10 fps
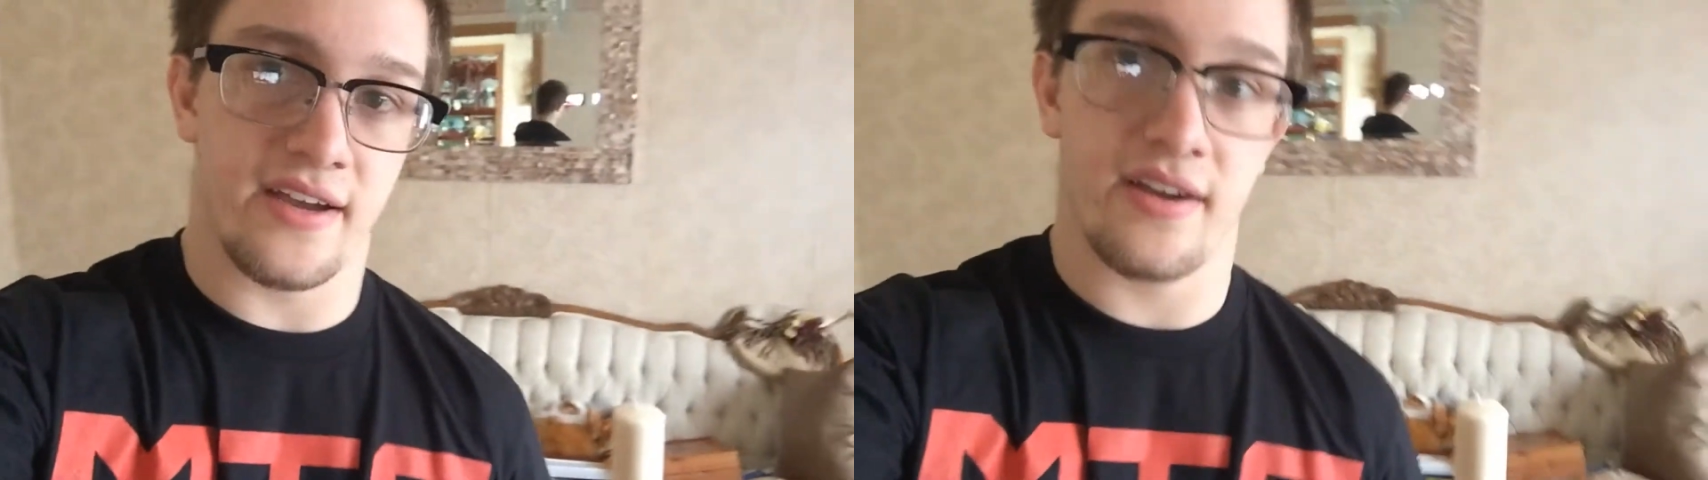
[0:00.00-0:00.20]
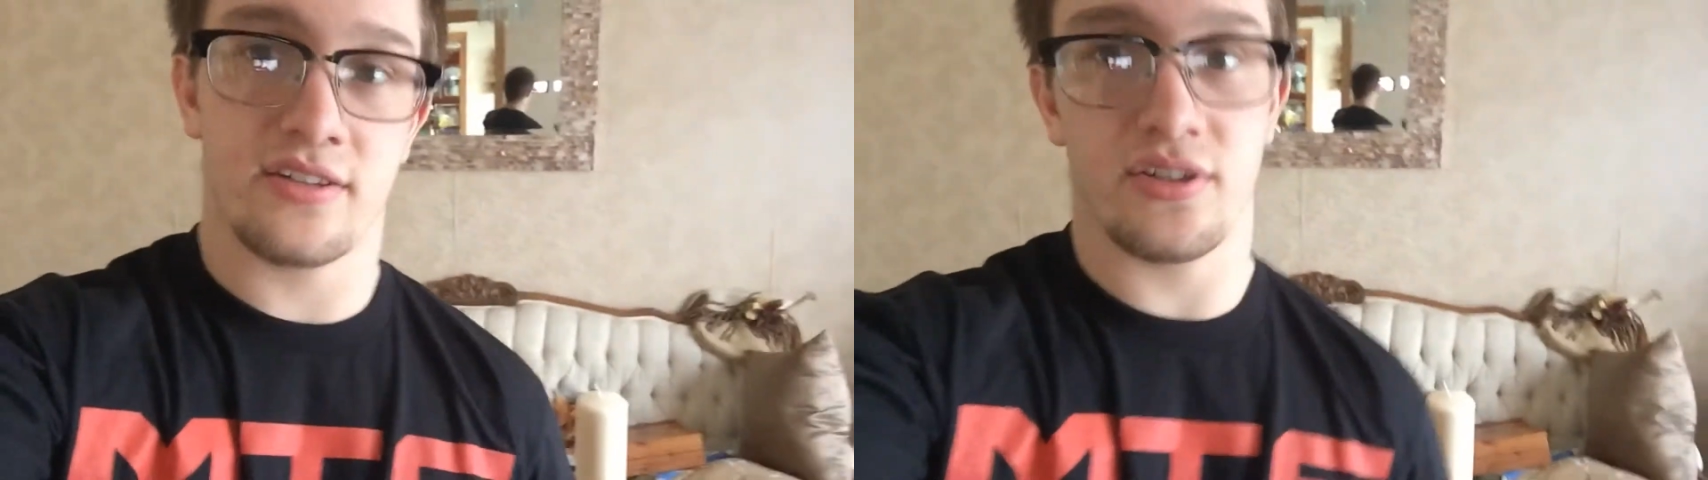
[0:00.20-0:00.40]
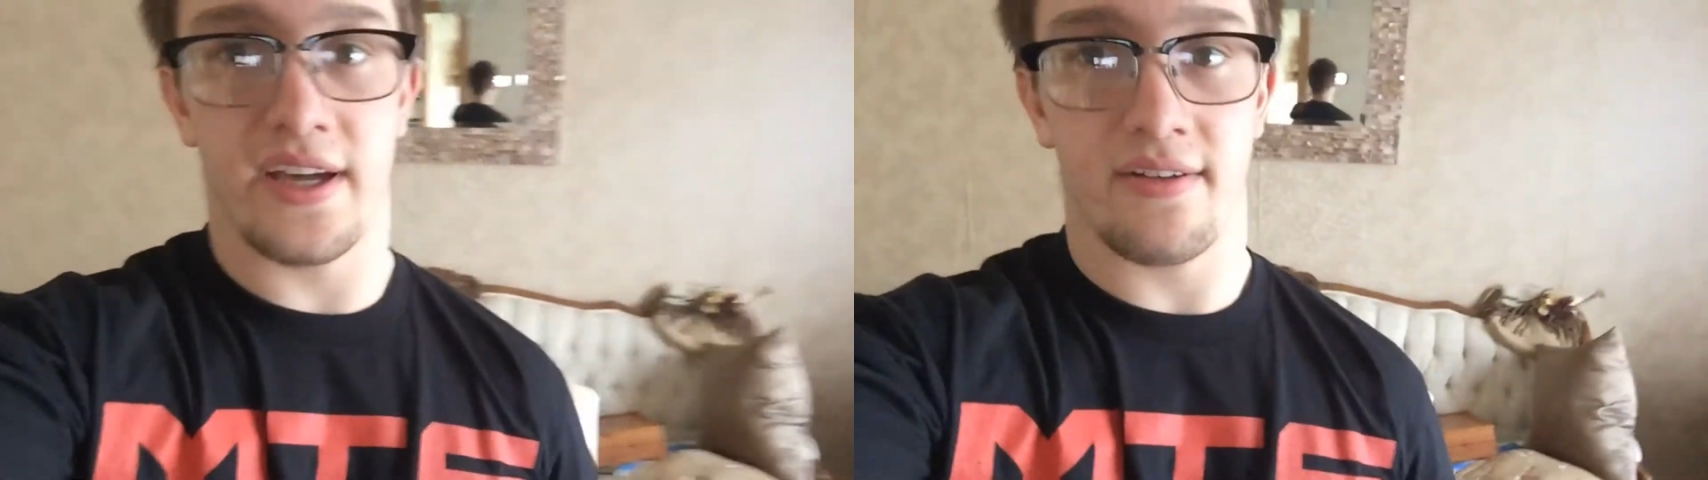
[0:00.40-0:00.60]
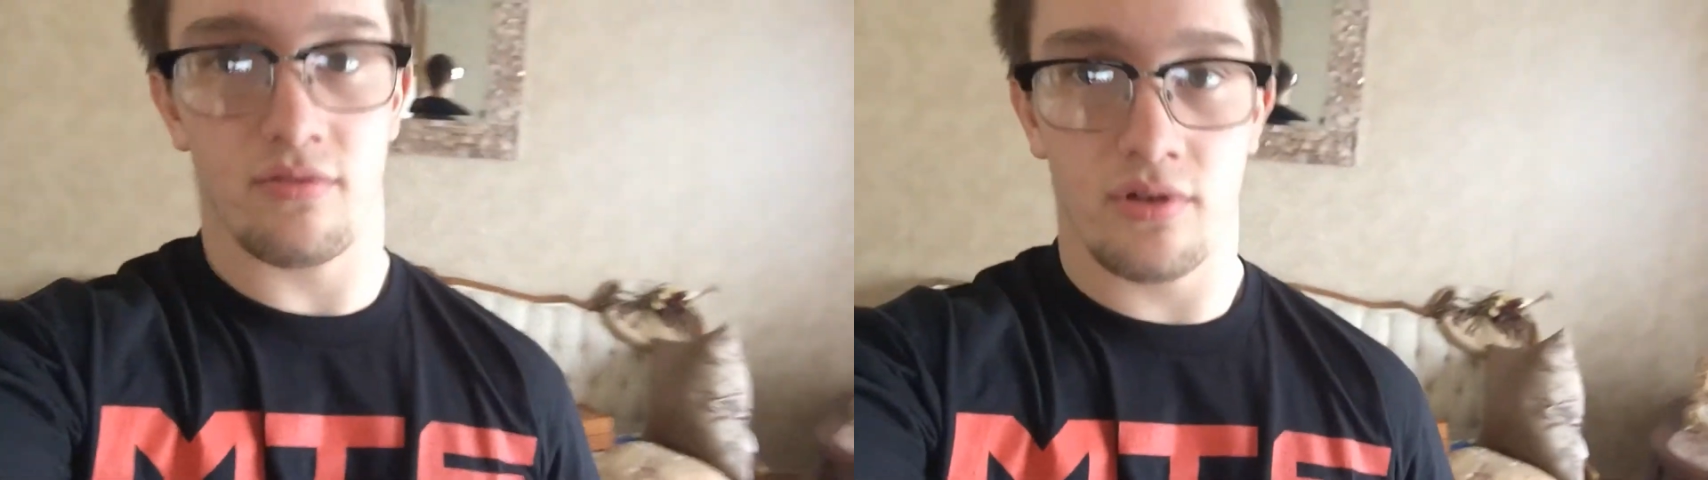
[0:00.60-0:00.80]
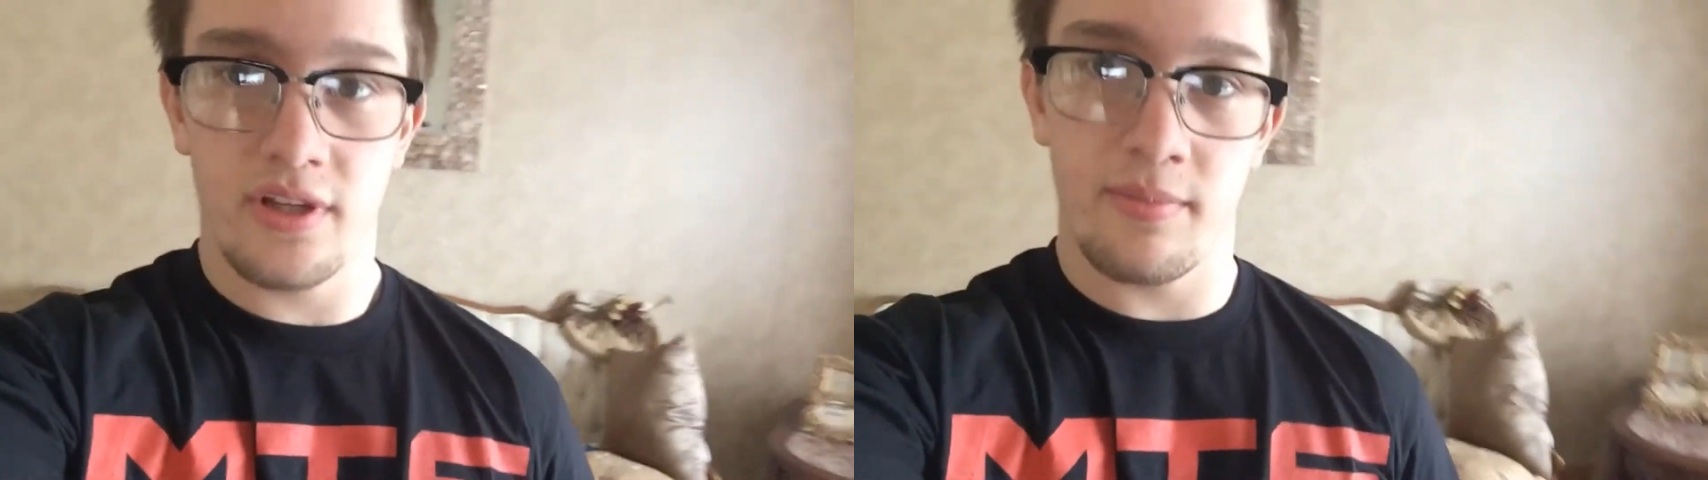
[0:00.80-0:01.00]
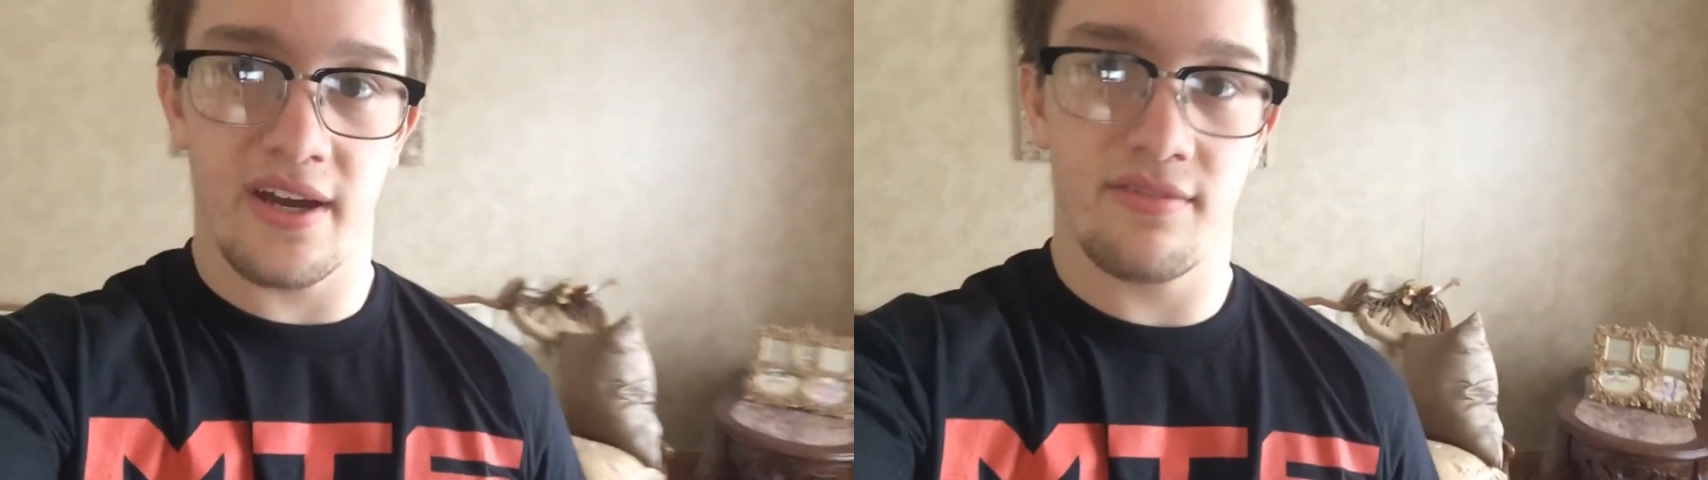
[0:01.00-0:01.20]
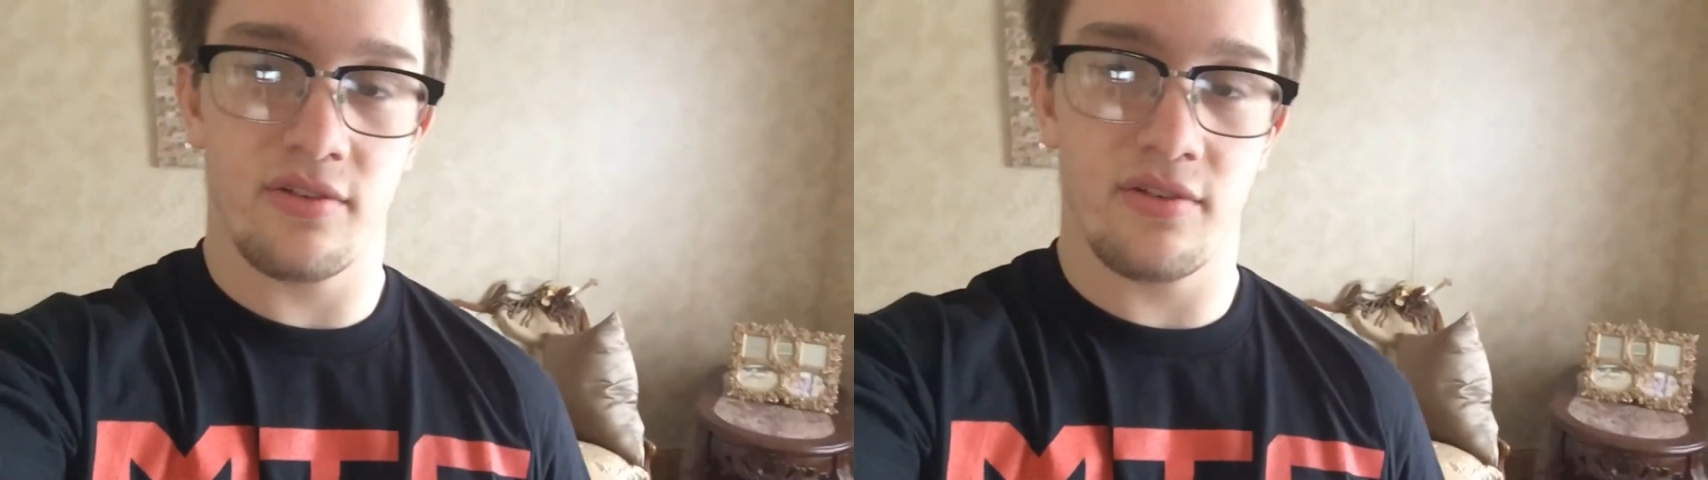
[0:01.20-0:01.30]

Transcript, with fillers: I actually have really bad